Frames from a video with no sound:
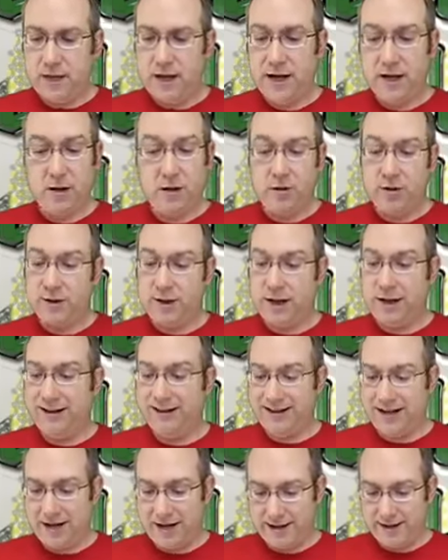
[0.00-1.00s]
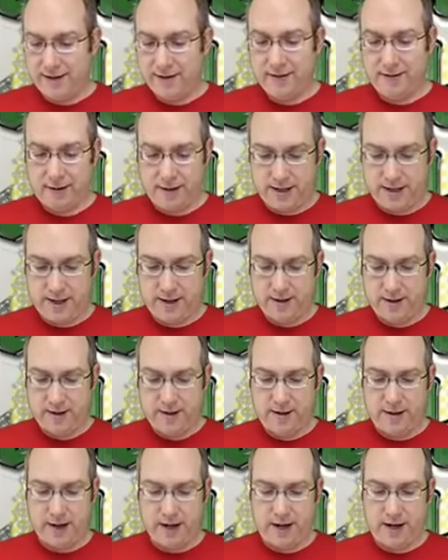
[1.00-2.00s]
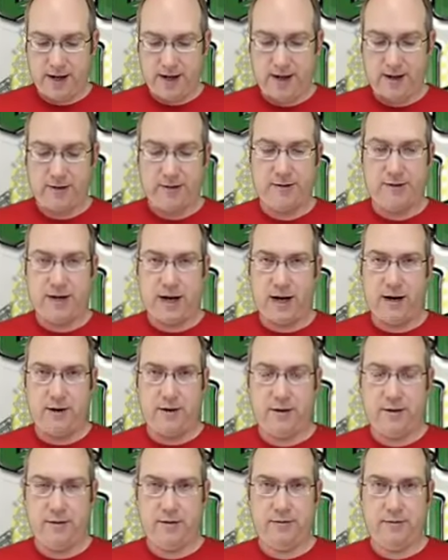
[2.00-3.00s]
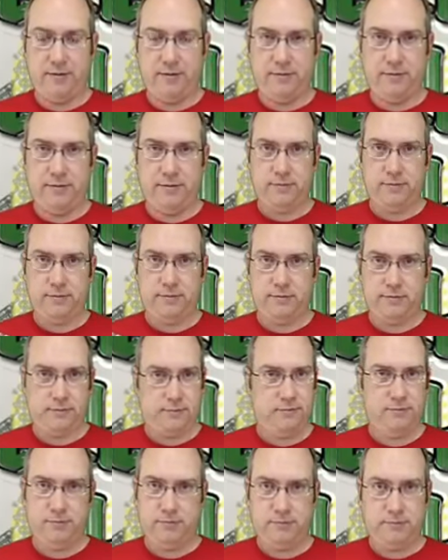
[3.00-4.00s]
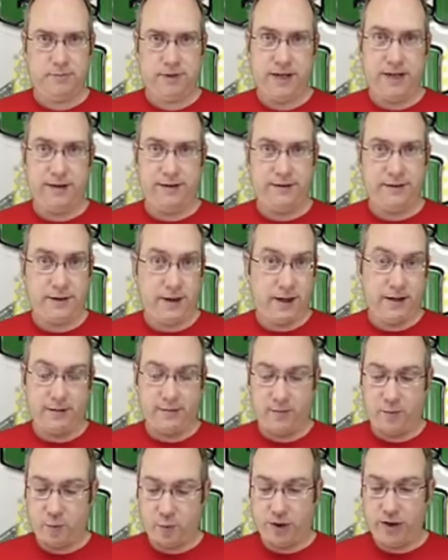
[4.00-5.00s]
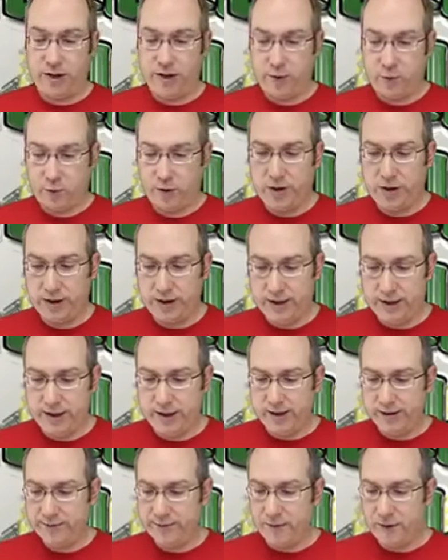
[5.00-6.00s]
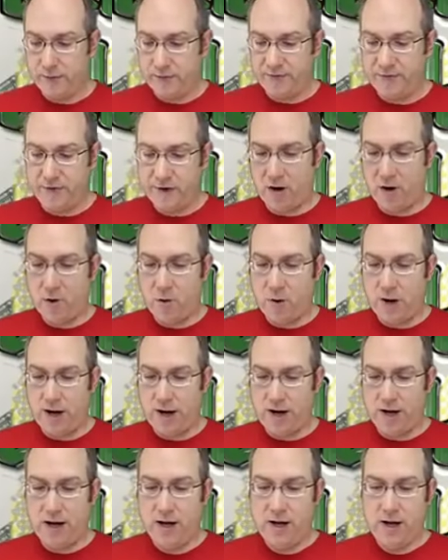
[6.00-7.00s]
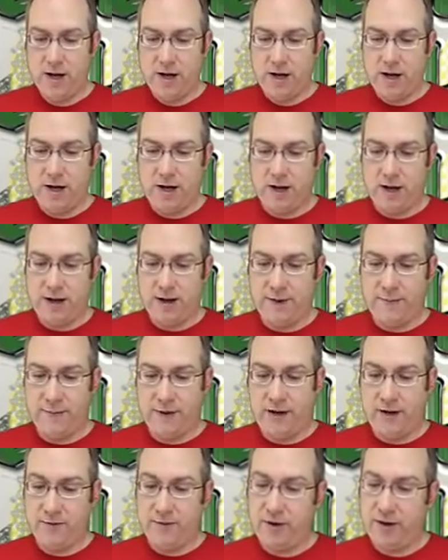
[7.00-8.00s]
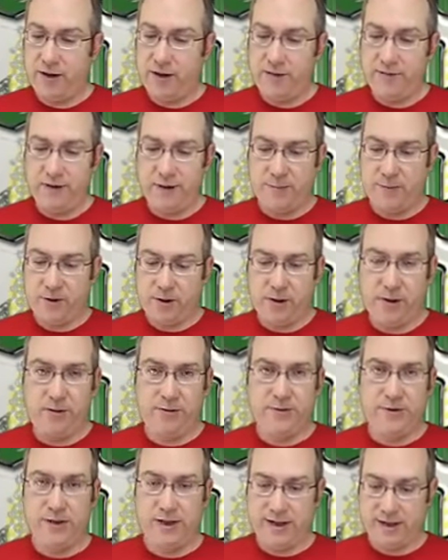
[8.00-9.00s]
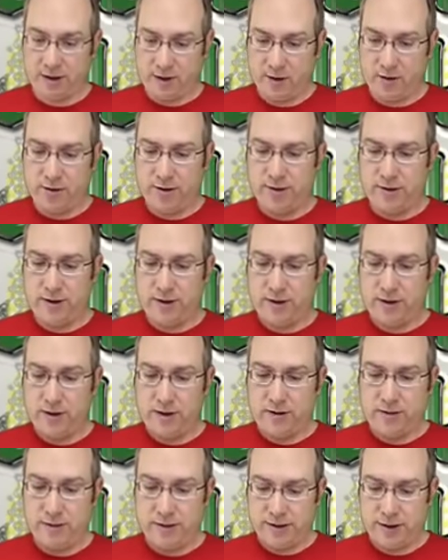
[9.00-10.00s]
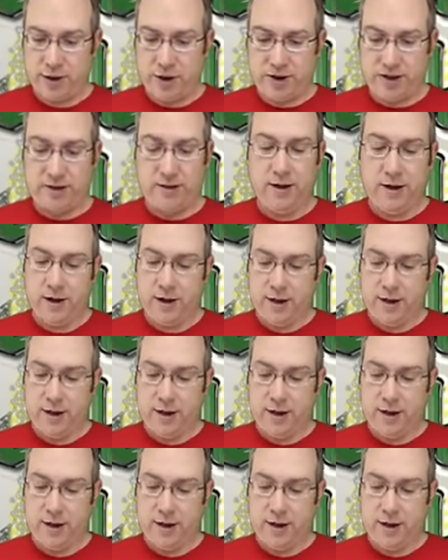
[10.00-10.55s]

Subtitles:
It looks a lot like a standard lens. It really, really does. From far away, and really even up close, it looks legit.